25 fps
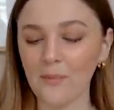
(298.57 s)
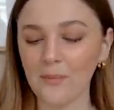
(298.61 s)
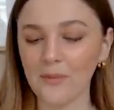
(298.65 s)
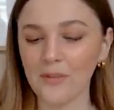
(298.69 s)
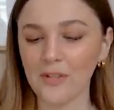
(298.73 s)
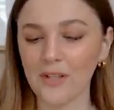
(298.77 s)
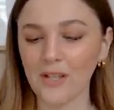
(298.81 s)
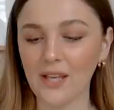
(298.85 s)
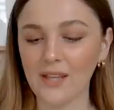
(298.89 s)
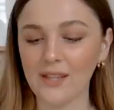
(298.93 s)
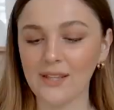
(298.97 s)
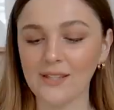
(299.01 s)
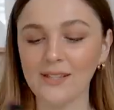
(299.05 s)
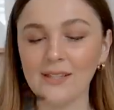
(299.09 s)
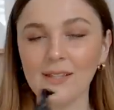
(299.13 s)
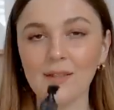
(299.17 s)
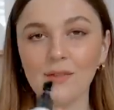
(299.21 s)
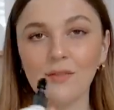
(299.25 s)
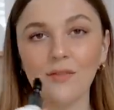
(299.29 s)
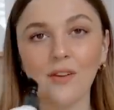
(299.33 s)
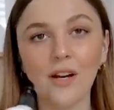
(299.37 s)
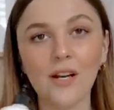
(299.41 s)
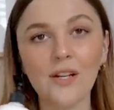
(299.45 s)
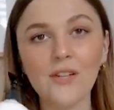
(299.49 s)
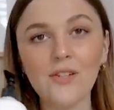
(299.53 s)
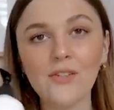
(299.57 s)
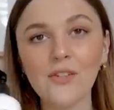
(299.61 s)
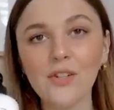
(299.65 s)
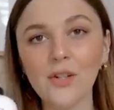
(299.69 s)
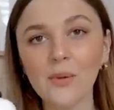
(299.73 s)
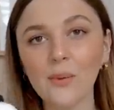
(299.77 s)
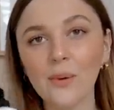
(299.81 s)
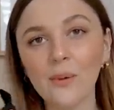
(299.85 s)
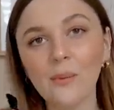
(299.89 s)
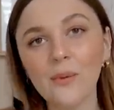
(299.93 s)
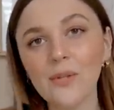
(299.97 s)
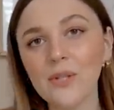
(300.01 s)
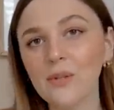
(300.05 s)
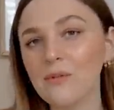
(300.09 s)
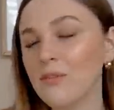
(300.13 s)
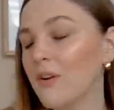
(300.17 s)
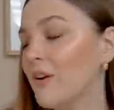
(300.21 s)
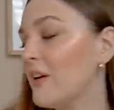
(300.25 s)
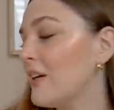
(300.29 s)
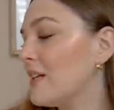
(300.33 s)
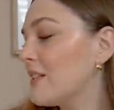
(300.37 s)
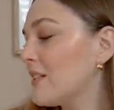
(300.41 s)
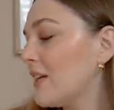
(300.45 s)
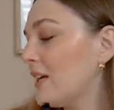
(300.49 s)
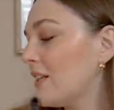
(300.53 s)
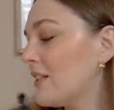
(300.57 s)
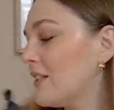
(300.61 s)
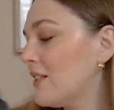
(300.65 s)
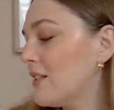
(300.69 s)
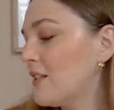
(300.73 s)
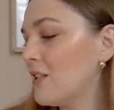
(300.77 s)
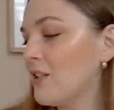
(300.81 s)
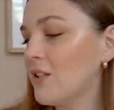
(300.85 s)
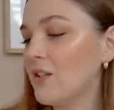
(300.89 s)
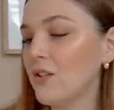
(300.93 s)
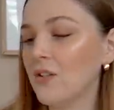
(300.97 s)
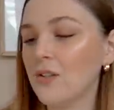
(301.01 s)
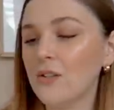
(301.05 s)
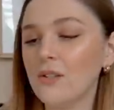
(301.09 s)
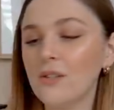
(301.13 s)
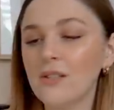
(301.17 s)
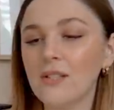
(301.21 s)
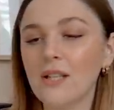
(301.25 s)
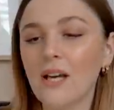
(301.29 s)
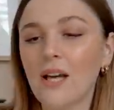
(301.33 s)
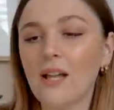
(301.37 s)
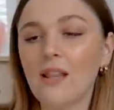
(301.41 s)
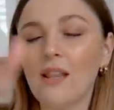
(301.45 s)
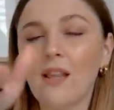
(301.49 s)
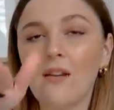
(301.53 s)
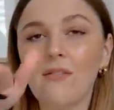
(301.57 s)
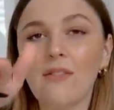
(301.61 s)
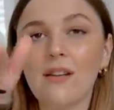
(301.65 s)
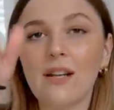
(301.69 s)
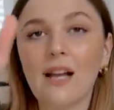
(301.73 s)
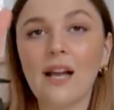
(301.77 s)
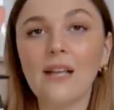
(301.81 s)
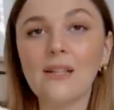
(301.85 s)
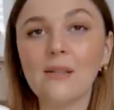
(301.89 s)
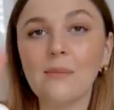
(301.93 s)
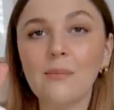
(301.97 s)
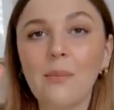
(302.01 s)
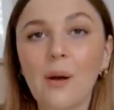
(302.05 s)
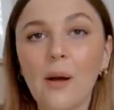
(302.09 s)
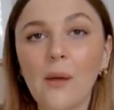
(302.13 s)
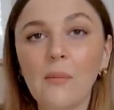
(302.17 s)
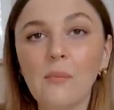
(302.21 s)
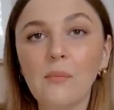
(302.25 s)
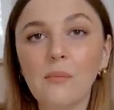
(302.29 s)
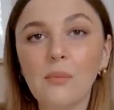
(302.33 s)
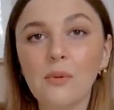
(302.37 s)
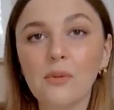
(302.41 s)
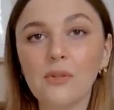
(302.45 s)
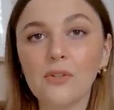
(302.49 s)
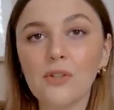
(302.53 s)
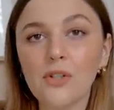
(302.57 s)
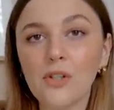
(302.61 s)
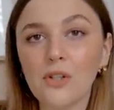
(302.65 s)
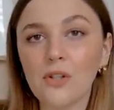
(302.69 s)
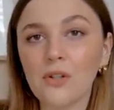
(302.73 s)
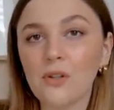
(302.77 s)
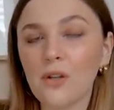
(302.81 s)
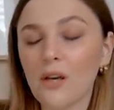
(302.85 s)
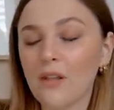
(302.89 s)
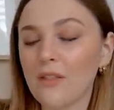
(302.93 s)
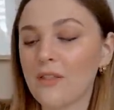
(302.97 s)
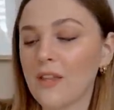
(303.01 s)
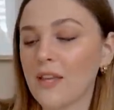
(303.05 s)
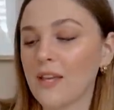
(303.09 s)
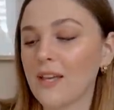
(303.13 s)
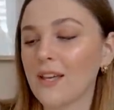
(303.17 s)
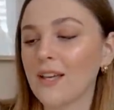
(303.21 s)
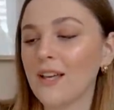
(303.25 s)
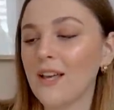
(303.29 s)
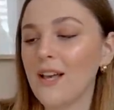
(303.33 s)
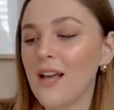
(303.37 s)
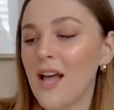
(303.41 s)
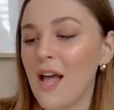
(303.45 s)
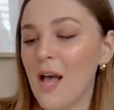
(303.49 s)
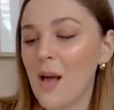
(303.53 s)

So yeah, this is a fresh new one, which I'm very excited to use. I love that it has a pump too. I think